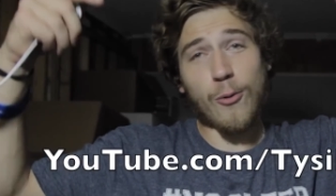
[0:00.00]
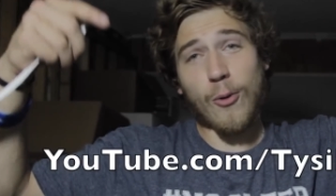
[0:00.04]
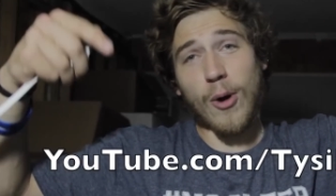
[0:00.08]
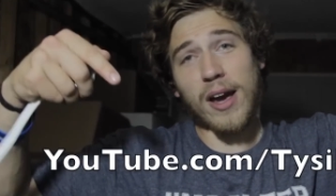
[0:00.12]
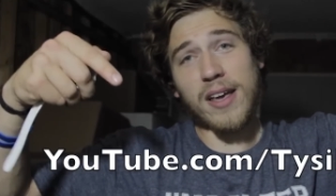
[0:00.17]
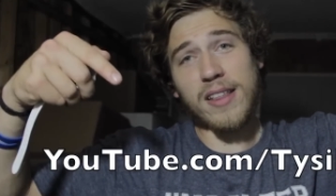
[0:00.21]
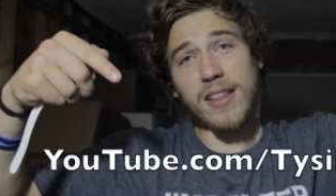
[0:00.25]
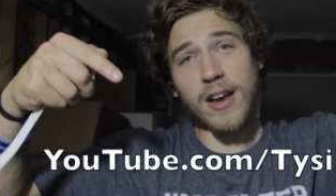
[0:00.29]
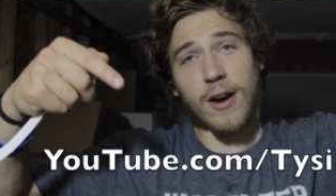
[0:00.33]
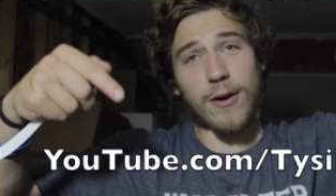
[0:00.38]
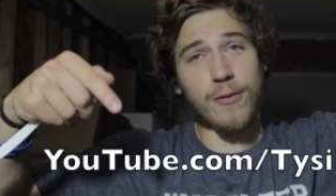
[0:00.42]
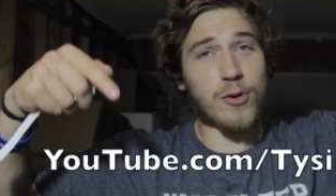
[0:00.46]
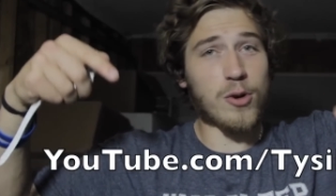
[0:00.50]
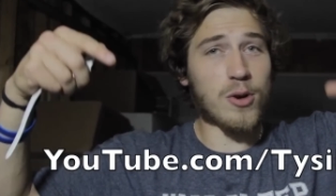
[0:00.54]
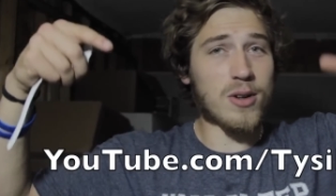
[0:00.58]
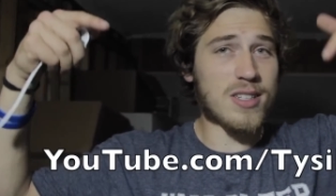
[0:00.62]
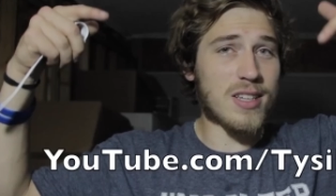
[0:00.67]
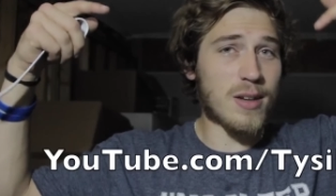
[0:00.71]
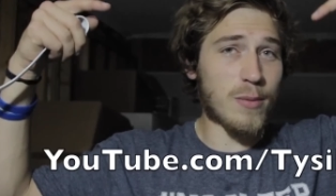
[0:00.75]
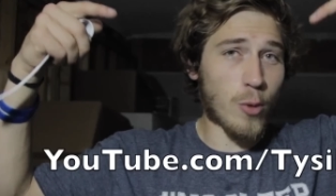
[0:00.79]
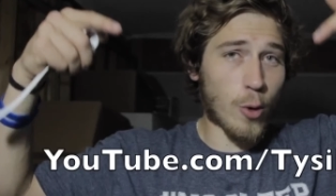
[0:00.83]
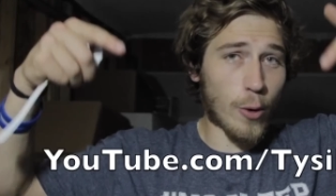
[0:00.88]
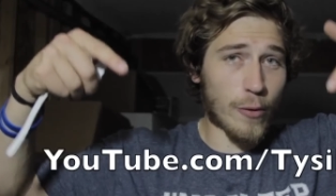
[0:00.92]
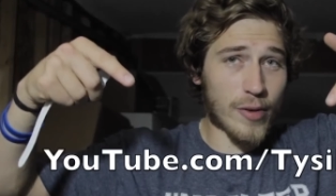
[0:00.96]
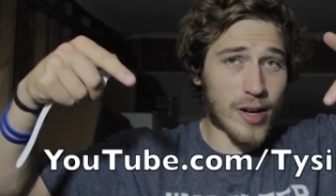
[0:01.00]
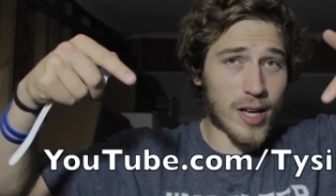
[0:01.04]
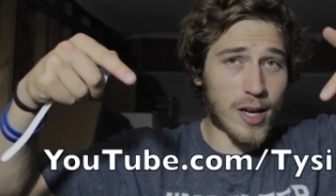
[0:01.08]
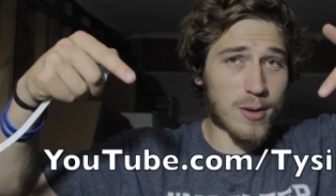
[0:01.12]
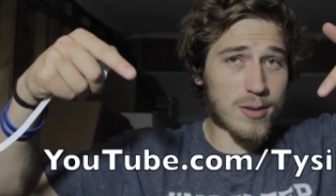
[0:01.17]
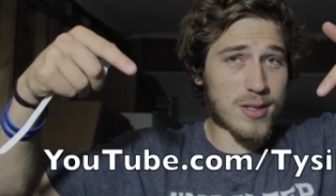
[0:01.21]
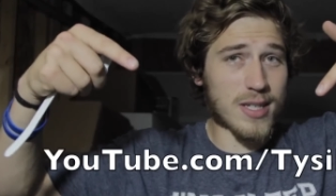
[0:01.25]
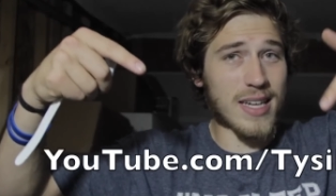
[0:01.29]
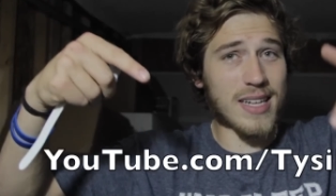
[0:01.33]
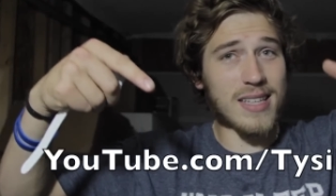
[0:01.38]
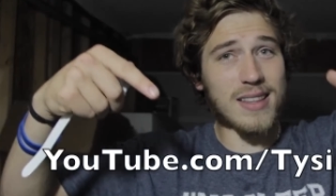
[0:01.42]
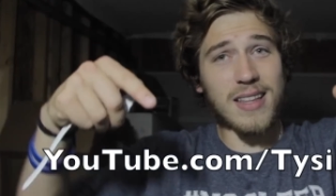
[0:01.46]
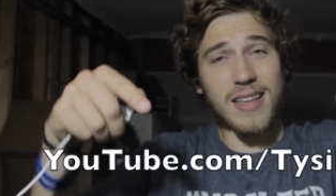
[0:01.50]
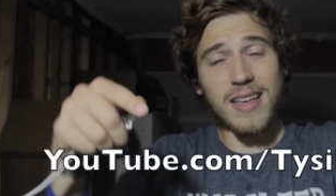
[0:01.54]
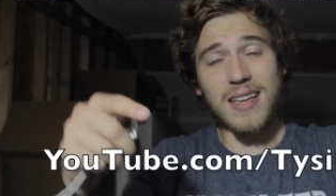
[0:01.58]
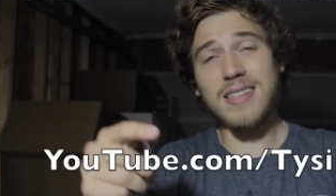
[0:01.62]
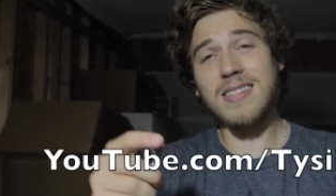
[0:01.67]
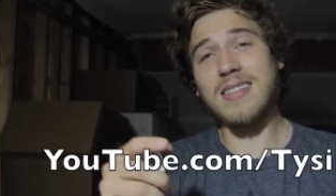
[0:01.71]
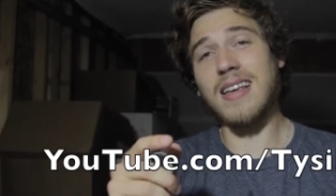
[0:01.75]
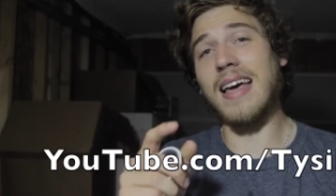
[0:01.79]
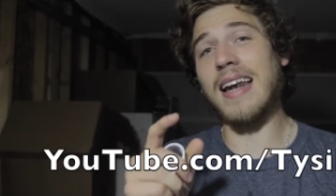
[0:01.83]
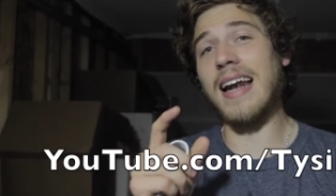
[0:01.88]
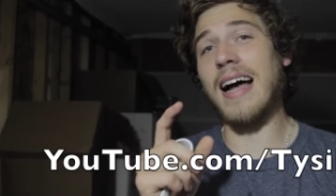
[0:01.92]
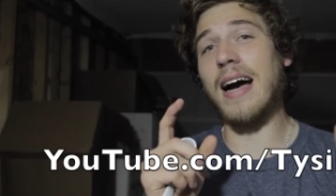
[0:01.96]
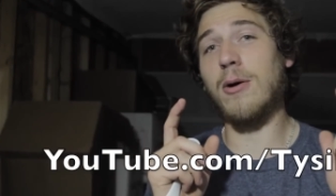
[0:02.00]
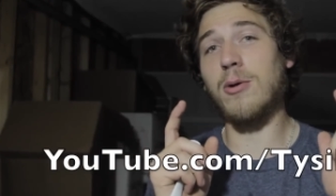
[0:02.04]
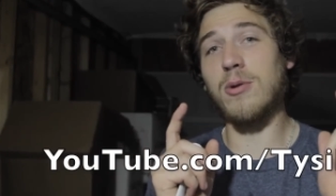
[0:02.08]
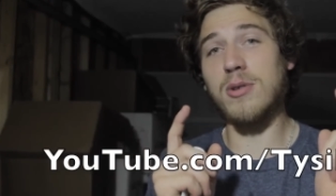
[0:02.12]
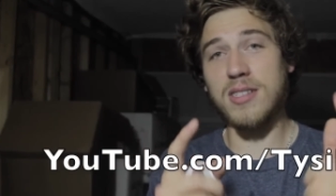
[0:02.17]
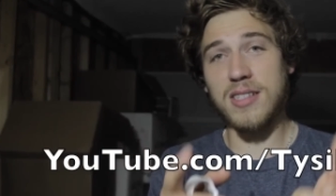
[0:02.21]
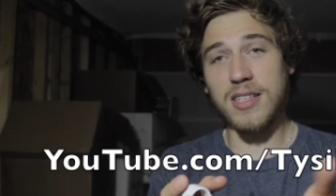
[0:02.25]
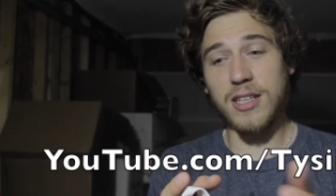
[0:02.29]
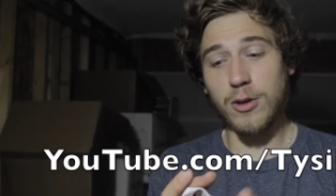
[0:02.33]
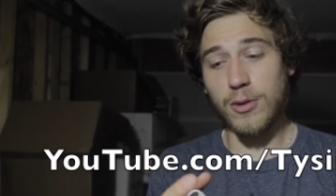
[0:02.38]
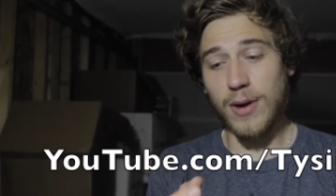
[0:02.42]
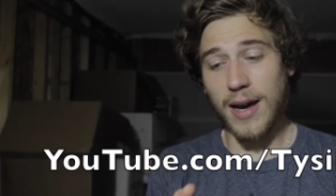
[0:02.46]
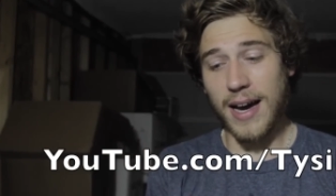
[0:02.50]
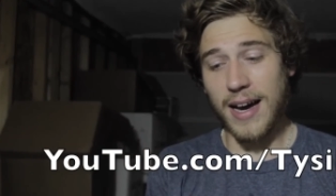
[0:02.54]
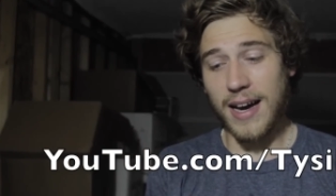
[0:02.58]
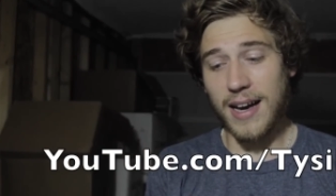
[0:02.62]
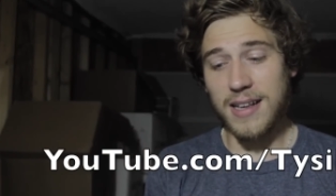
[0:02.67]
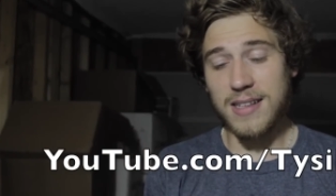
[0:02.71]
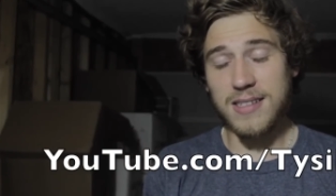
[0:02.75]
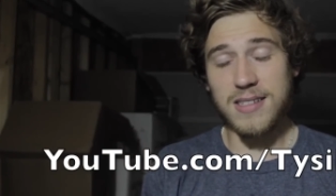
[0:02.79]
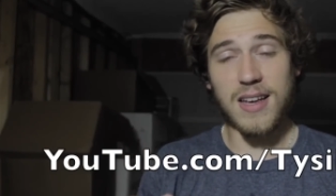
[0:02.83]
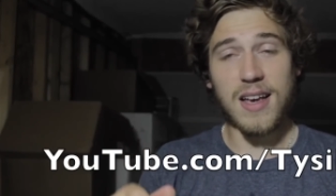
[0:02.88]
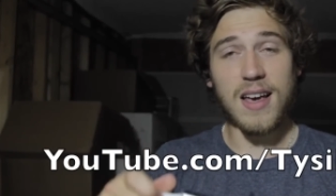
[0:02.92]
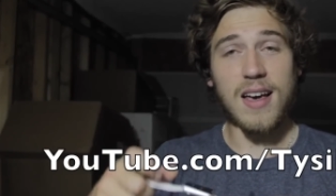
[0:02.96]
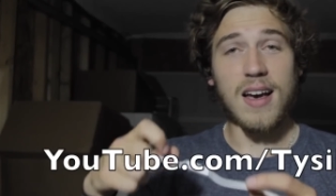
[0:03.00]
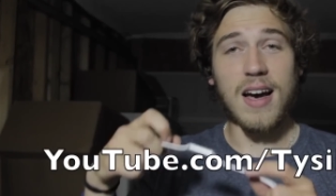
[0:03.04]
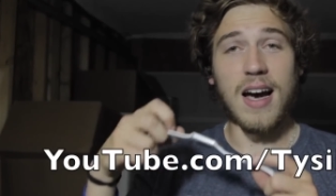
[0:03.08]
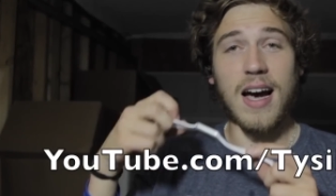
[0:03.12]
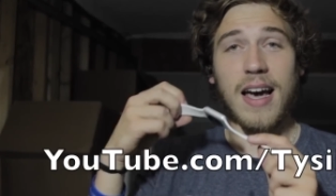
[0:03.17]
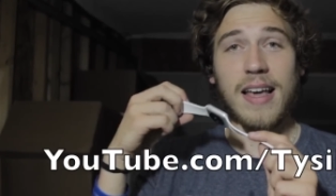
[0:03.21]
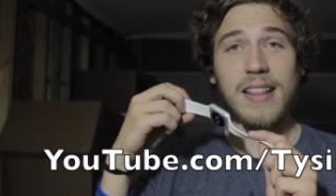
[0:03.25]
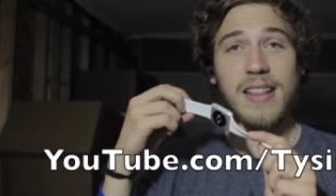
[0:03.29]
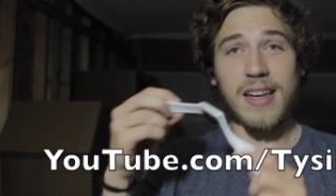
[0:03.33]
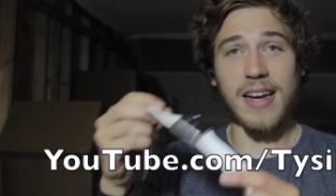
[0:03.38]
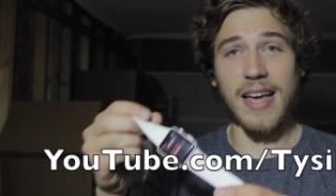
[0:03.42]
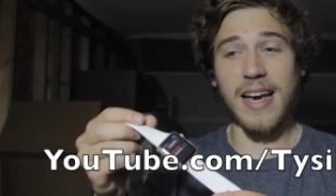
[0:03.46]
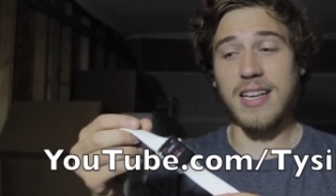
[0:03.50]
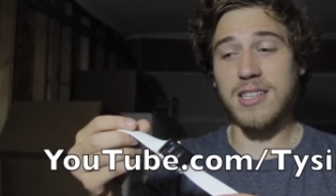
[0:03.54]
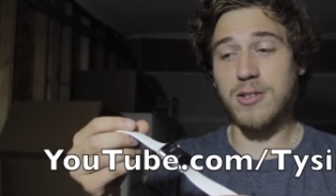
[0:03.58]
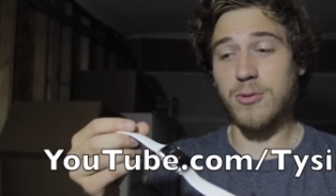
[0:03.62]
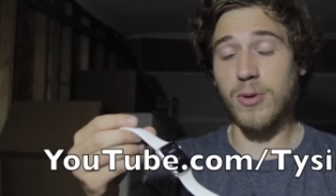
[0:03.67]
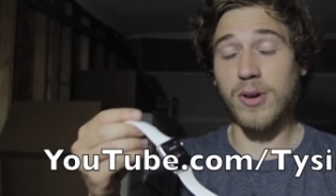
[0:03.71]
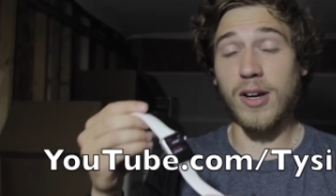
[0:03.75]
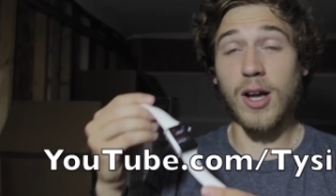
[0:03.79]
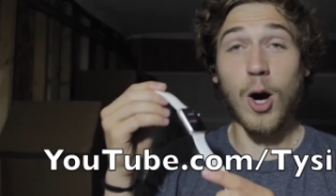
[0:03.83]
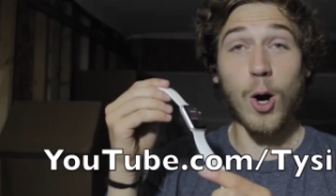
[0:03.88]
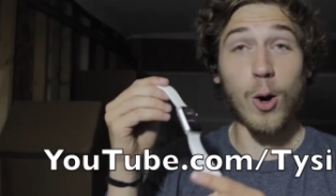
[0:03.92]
right there if you want to see more videos like this, and I will see you guys in the next one,